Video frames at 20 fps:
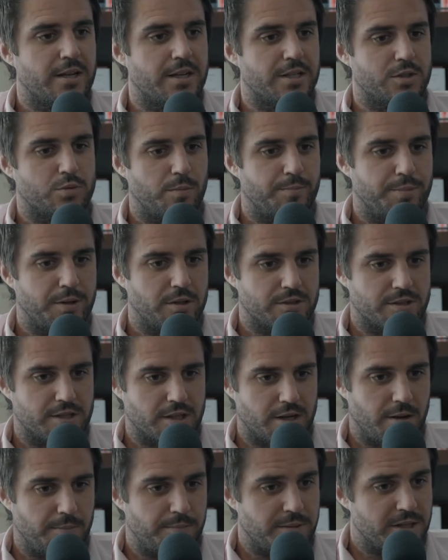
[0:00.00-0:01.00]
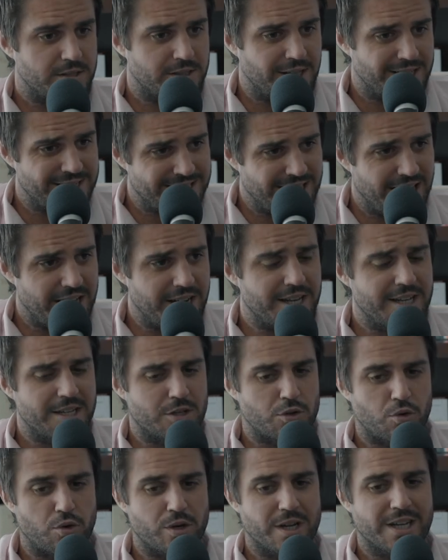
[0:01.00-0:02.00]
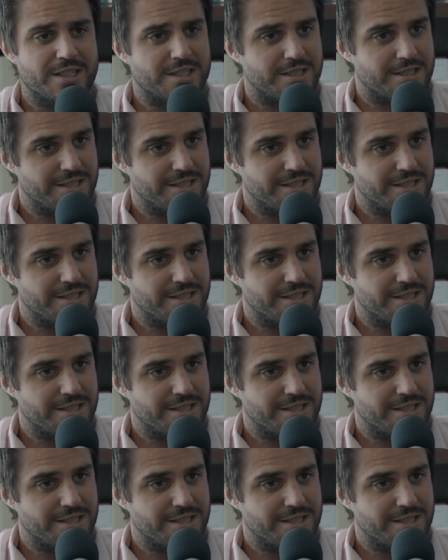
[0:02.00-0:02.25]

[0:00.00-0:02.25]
is what builds the company's identity, creates the